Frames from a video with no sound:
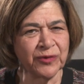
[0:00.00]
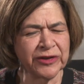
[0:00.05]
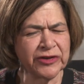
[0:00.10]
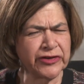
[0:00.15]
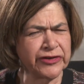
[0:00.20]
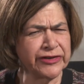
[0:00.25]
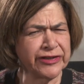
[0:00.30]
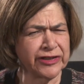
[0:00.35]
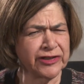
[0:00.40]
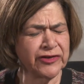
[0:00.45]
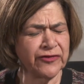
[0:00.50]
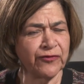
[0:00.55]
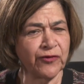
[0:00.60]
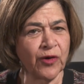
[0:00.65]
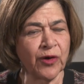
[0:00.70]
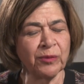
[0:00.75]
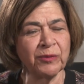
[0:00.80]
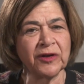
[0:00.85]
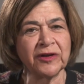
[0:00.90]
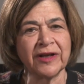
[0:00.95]
which is its
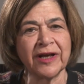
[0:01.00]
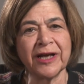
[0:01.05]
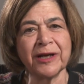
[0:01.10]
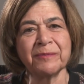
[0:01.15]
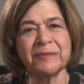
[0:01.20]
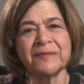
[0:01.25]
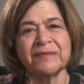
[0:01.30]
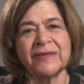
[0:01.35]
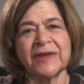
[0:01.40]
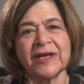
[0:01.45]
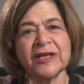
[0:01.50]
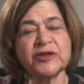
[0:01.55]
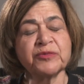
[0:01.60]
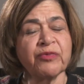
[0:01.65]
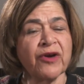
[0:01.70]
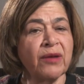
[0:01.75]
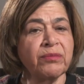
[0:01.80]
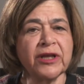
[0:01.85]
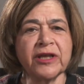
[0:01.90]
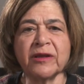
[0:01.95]
formal name, is
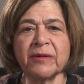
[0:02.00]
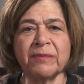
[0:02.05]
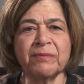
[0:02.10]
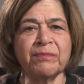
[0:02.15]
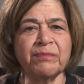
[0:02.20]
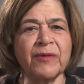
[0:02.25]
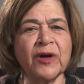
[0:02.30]
probably the